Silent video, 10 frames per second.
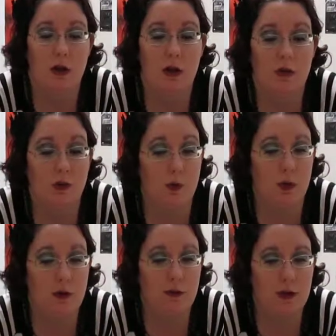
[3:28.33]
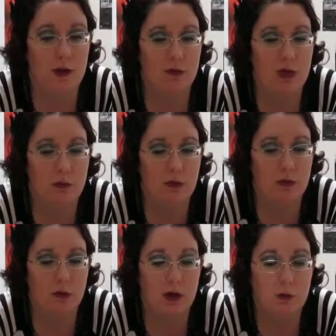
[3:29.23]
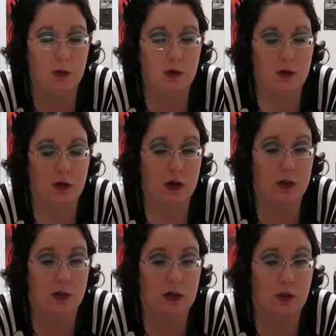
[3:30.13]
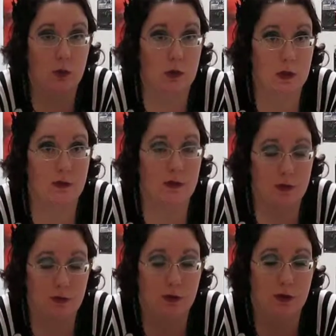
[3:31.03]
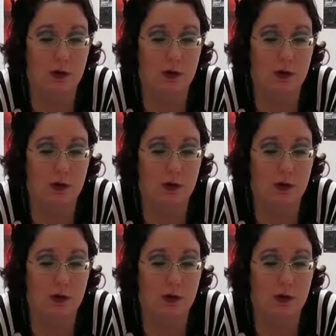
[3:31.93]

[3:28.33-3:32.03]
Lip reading: If you are a fan of Les Miserables, I think you will love it.